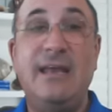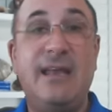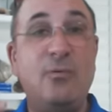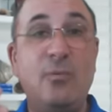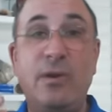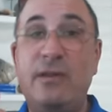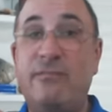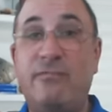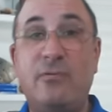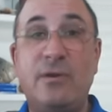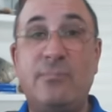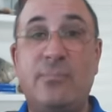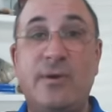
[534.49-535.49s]
Can we
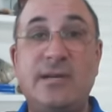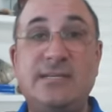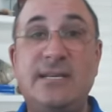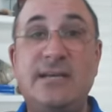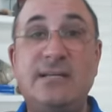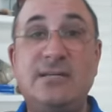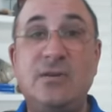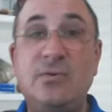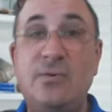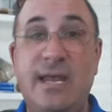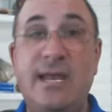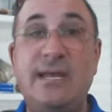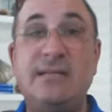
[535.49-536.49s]
afford a president who
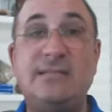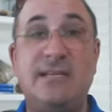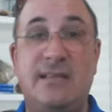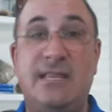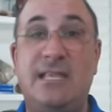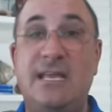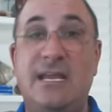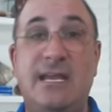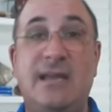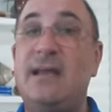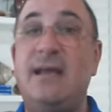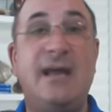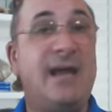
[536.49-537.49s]
can't
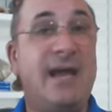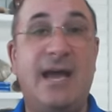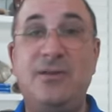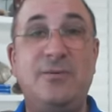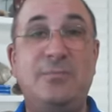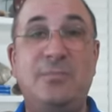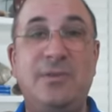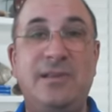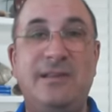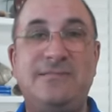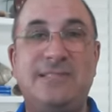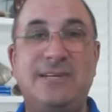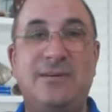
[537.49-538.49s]
think? I don't
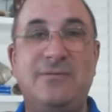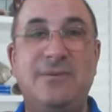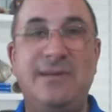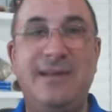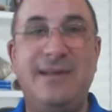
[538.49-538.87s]
believe so.